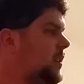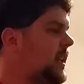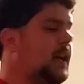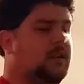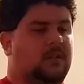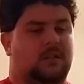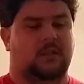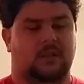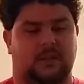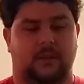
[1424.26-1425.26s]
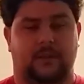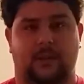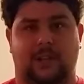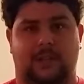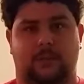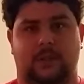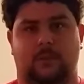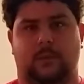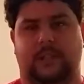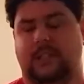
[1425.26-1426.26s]
yeah. So if you liked what
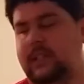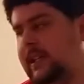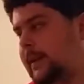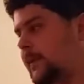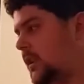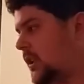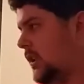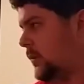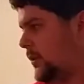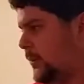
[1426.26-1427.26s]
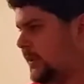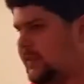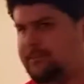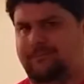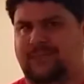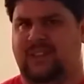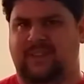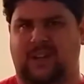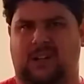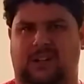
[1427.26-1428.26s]
we did today, which was
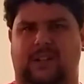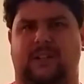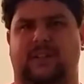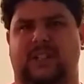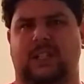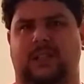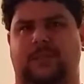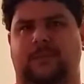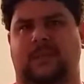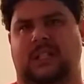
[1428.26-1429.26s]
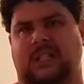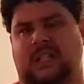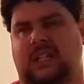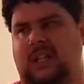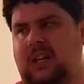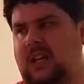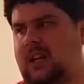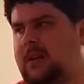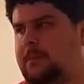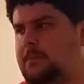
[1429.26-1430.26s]
fire a lot of Nerf guns,
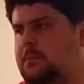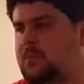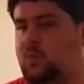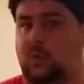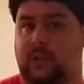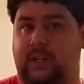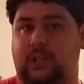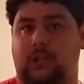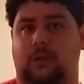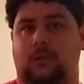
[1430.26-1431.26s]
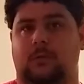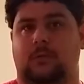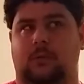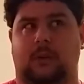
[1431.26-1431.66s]
I'm going to show,